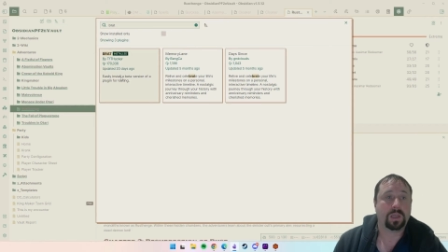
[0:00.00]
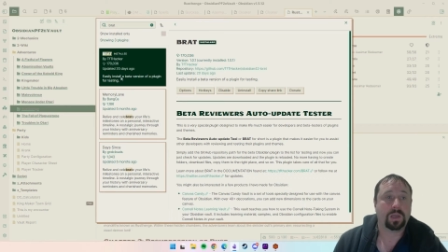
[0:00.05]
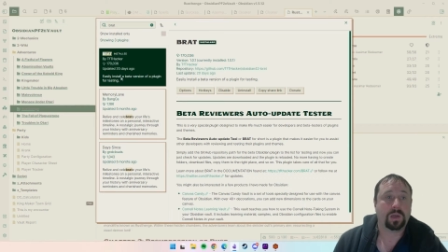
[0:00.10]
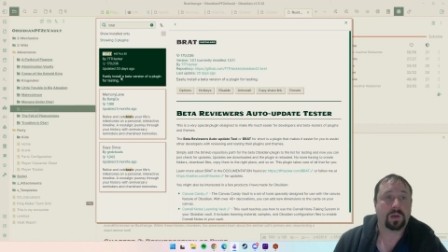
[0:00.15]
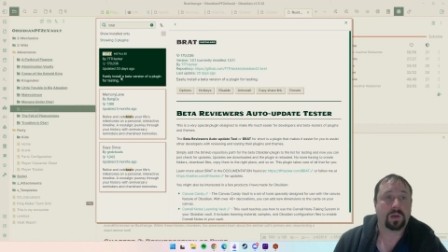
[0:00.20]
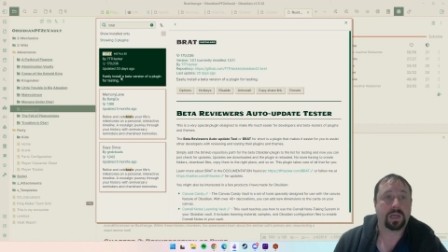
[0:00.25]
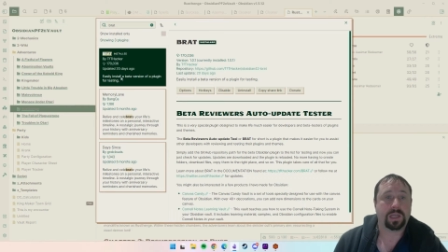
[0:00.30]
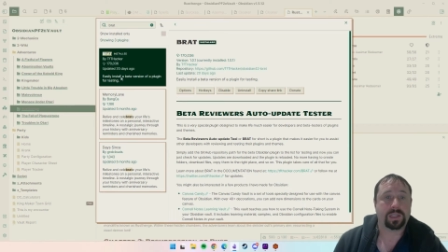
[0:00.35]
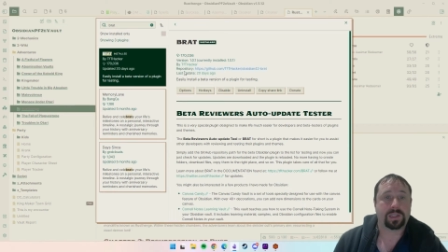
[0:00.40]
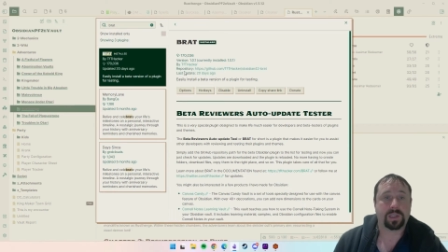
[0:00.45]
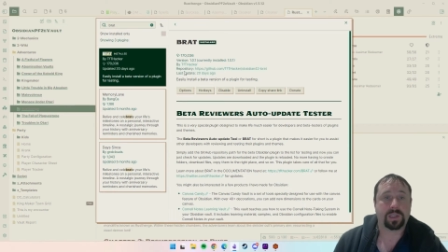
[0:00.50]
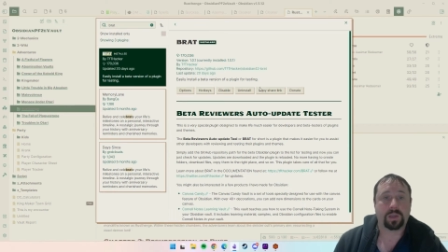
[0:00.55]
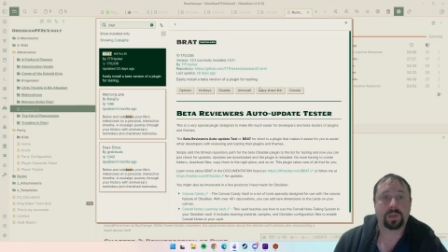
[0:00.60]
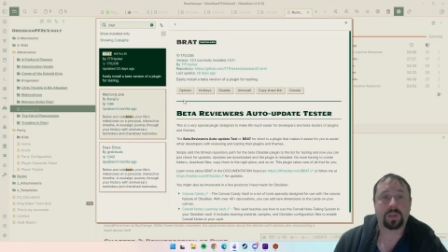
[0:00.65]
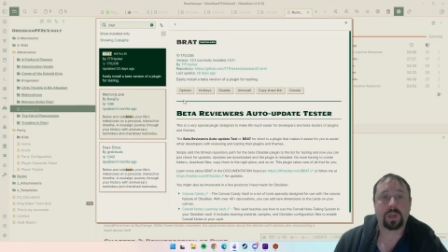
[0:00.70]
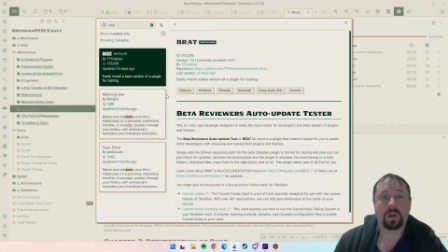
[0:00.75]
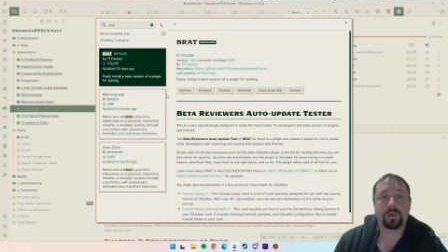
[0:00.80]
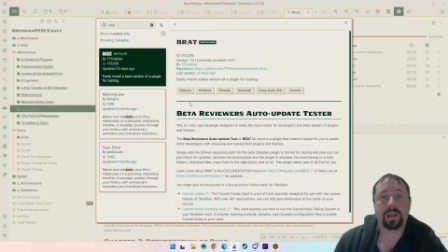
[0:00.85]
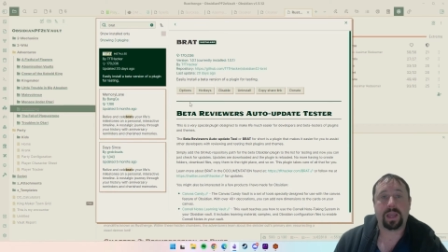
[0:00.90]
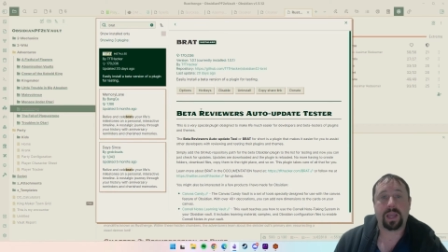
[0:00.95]
All right, so
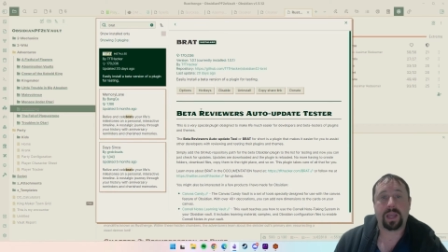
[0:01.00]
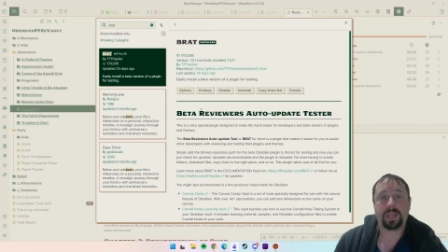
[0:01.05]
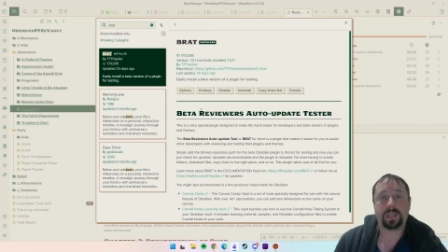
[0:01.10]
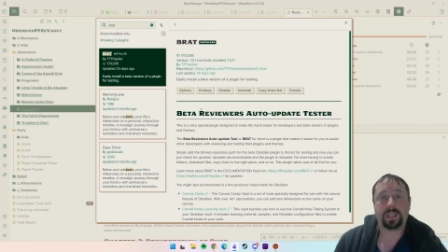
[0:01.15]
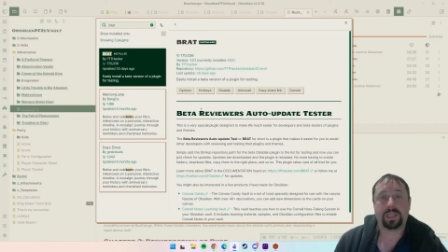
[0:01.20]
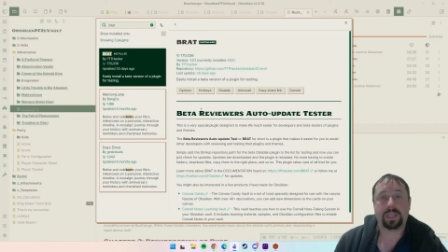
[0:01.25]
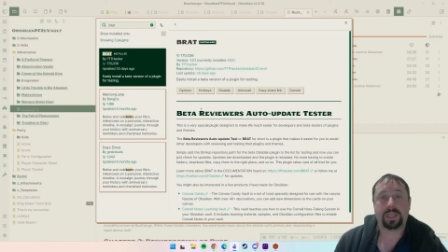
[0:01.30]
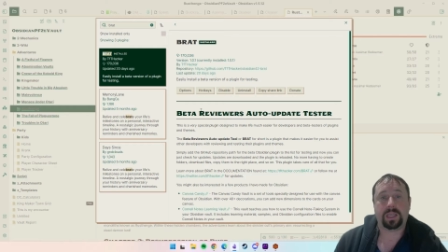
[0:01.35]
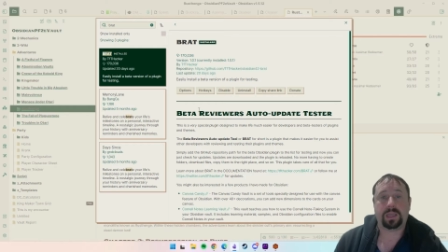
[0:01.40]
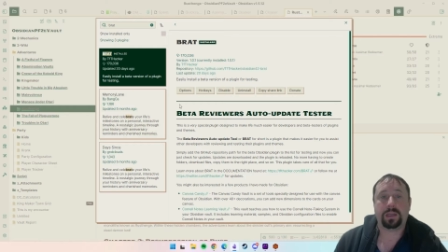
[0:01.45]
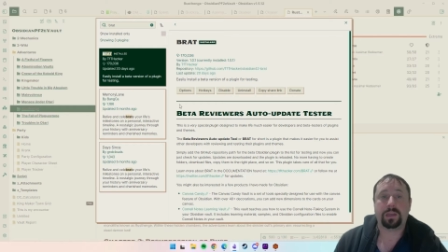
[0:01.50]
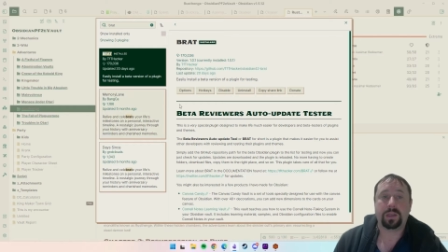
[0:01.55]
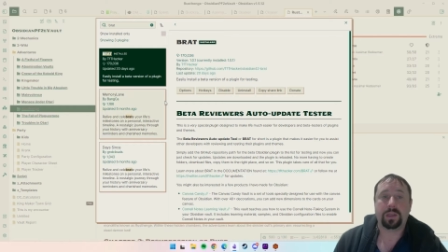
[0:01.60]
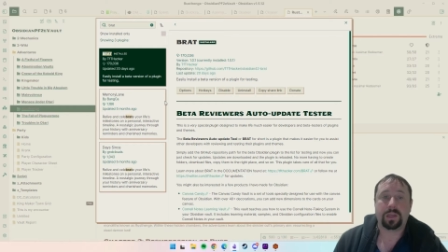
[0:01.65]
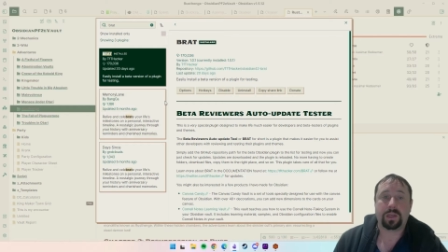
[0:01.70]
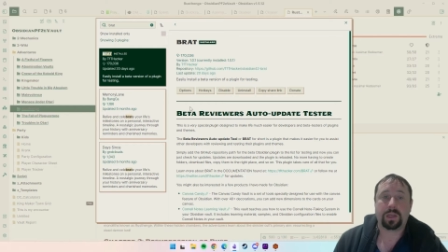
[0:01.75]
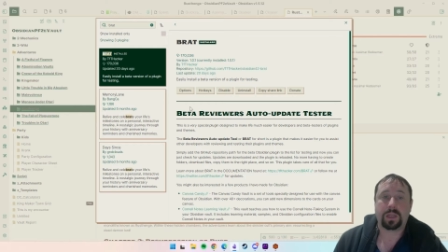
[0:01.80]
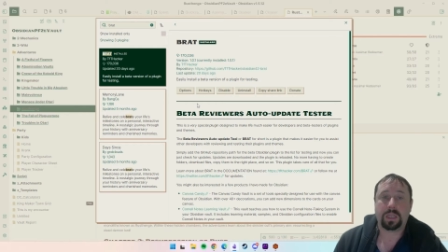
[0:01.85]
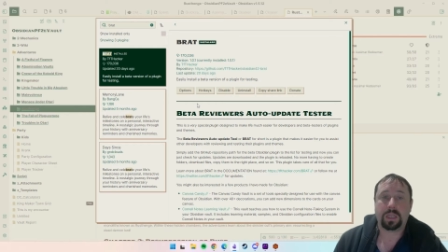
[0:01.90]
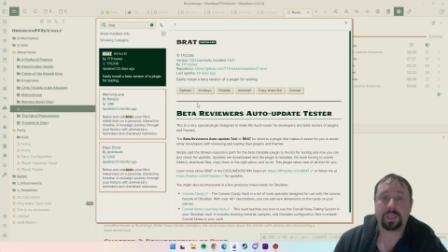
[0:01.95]
go ahead here,
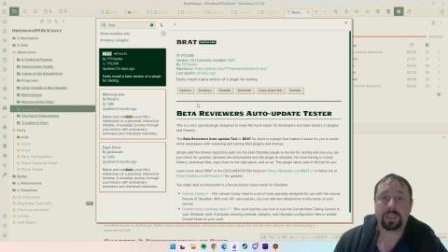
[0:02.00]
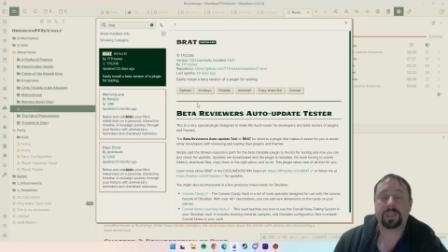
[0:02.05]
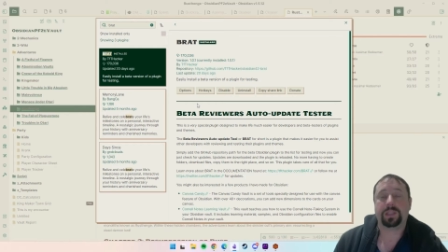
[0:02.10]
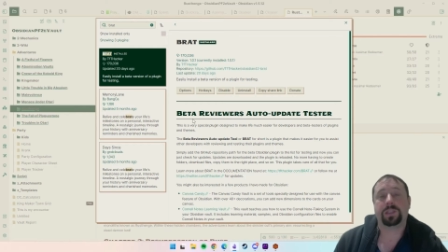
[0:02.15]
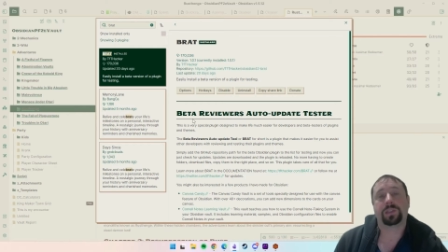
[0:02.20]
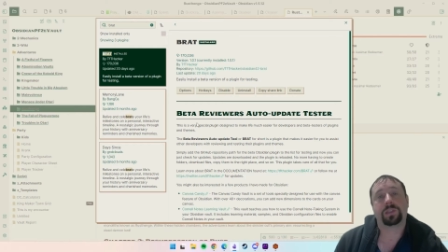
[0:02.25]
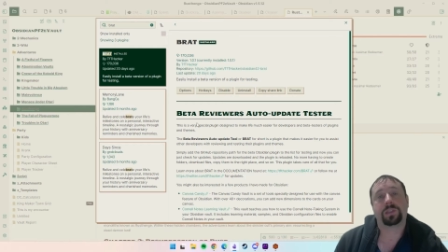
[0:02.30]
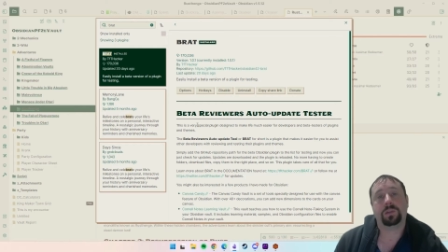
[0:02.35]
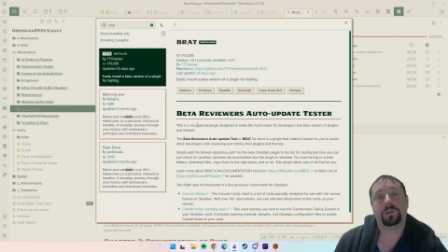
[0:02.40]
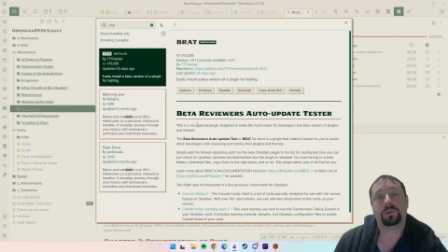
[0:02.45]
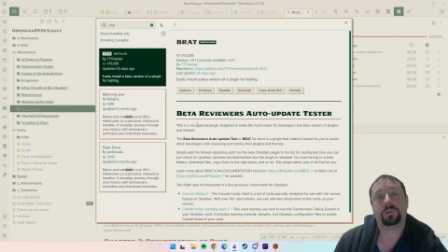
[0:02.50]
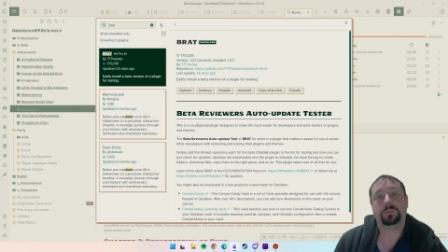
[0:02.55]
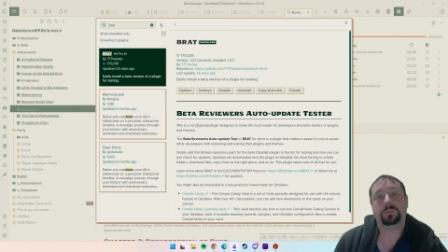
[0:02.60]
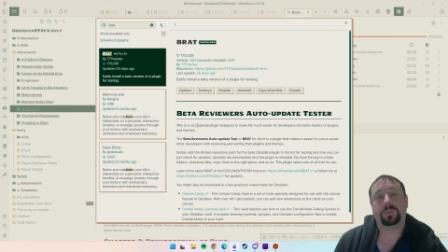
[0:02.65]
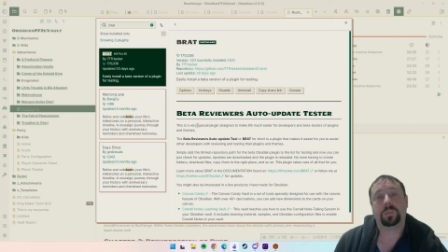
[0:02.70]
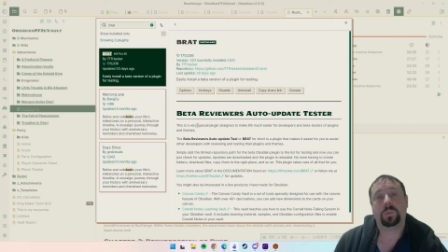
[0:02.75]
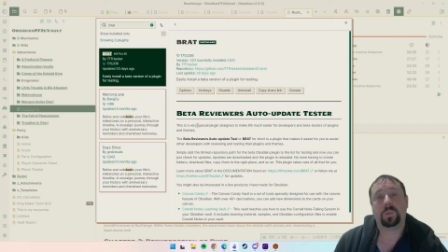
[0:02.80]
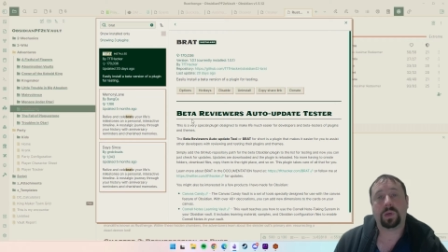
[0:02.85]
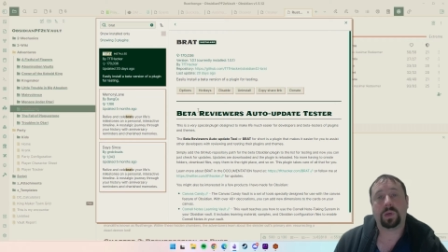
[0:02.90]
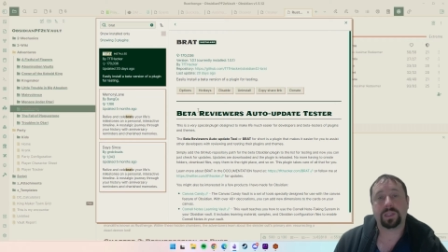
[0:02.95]
click install.
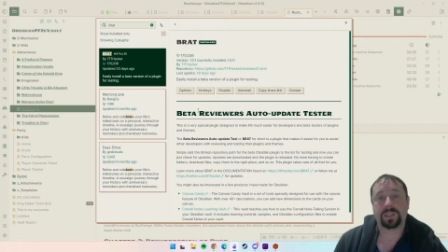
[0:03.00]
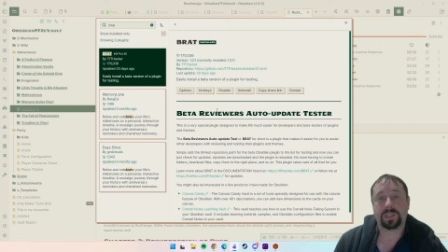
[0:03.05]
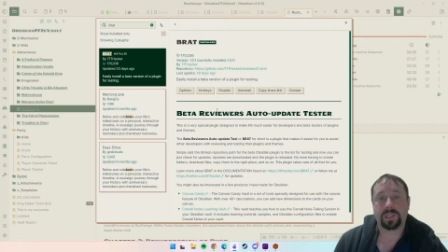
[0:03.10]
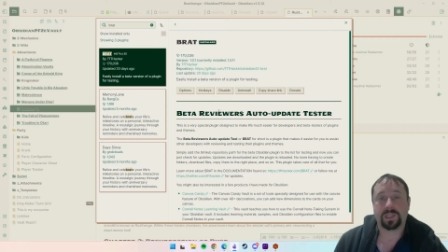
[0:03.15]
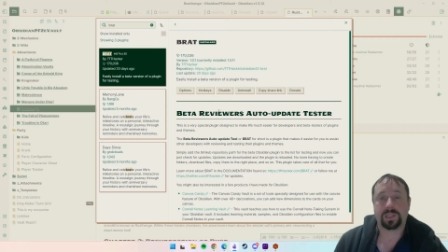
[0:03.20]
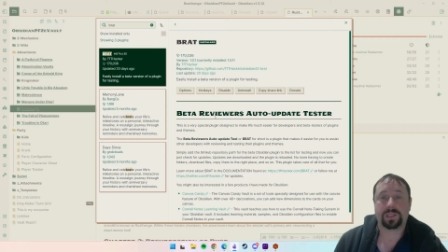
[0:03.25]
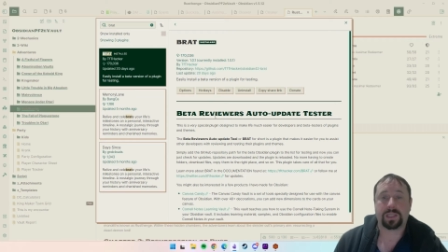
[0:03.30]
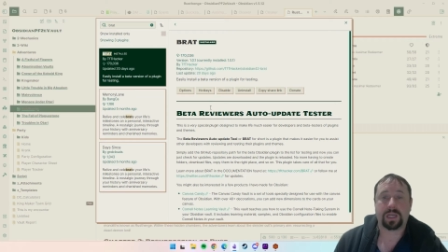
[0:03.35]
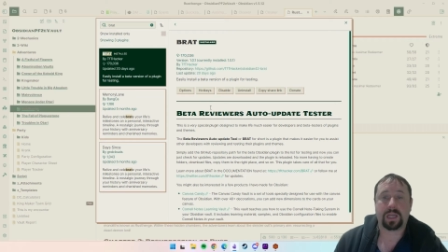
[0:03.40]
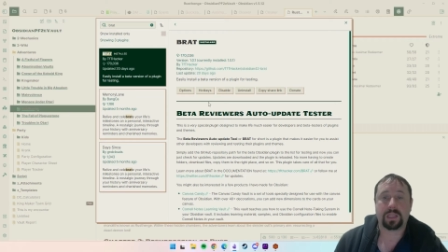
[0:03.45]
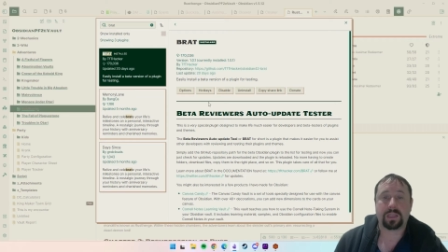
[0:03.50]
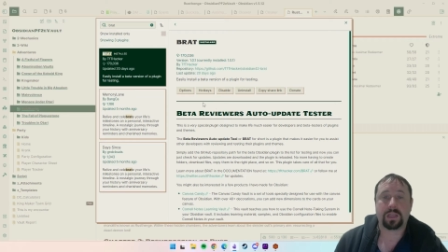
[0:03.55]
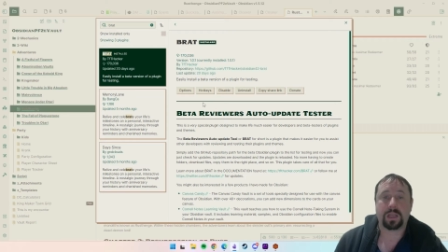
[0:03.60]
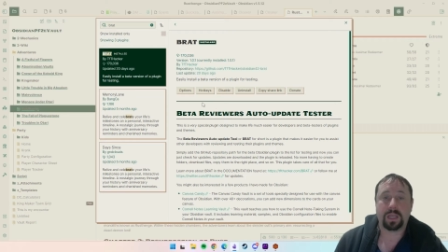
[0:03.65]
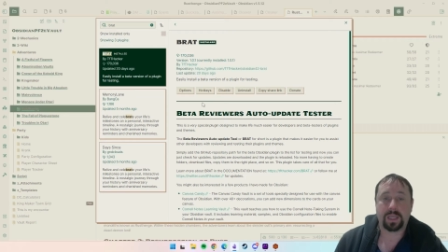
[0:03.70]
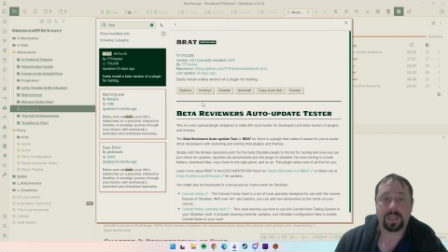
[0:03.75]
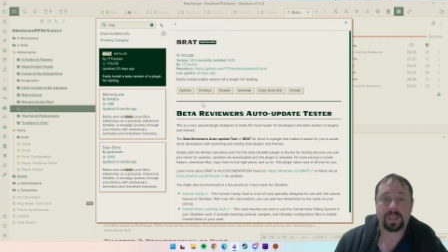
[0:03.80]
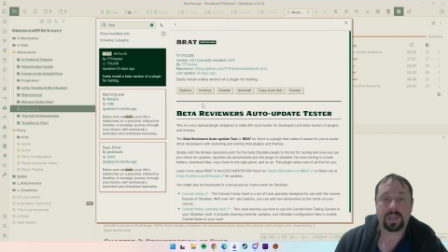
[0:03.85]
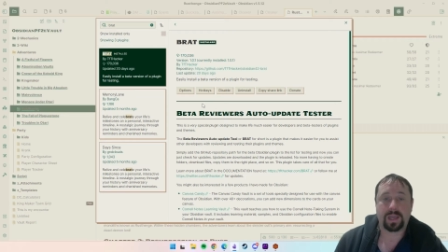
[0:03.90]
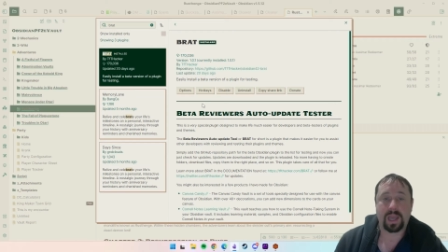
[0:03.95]
Once it's done,
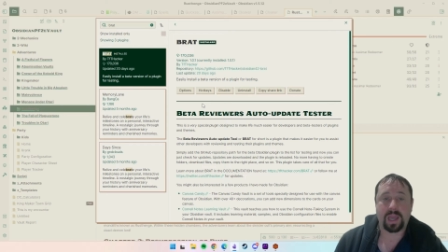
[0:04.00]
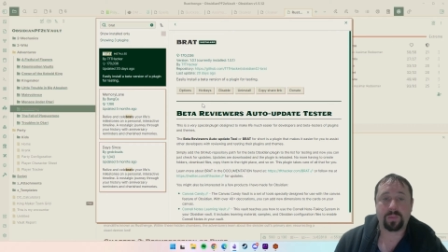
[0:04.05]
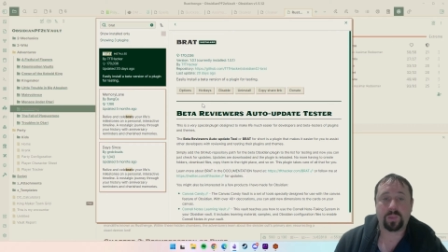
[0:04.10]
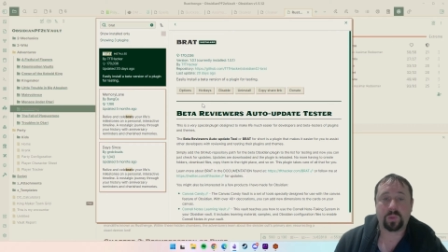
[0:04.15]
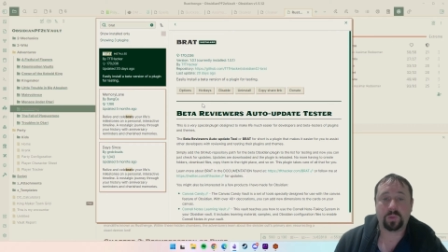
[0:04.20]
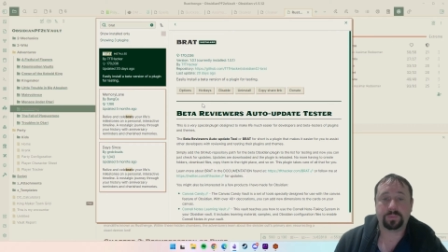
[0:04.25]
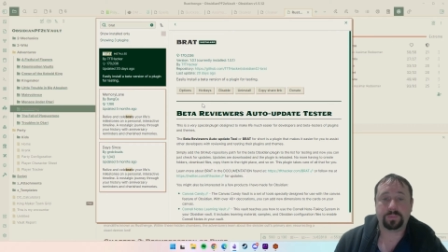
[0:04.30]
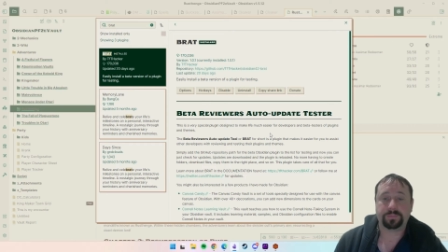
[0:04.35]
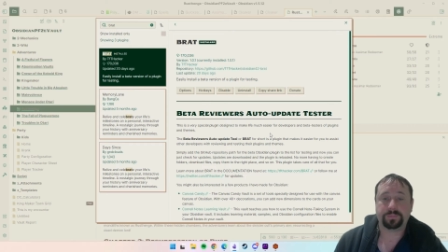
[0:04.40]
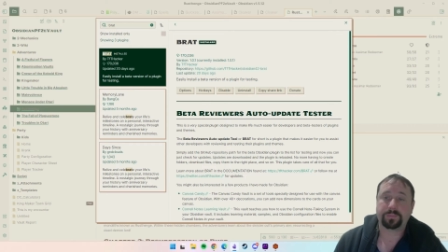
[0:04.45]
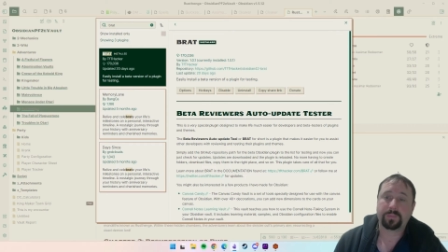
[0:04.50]
click enable.